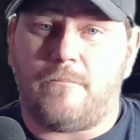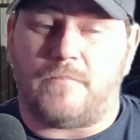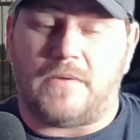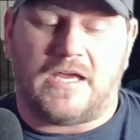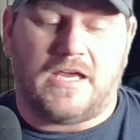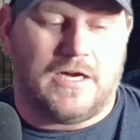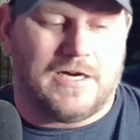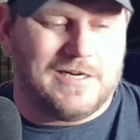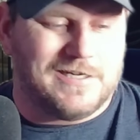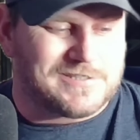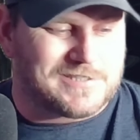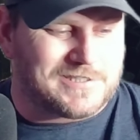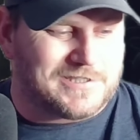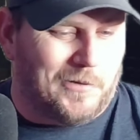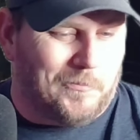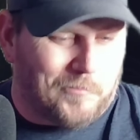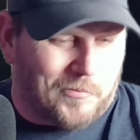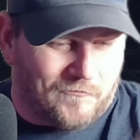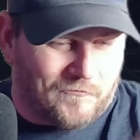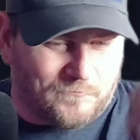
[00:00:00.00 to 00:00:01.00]
Because
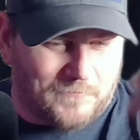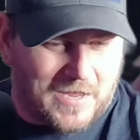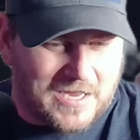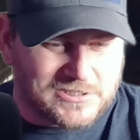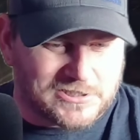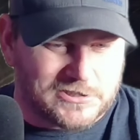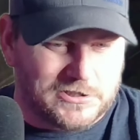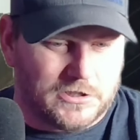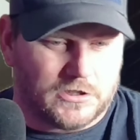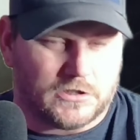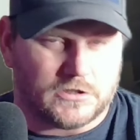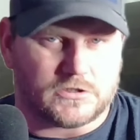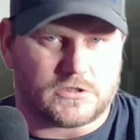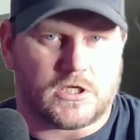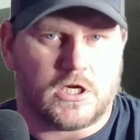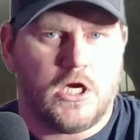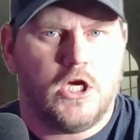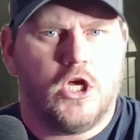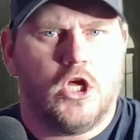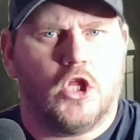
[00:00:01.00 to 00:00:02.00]
the professionals,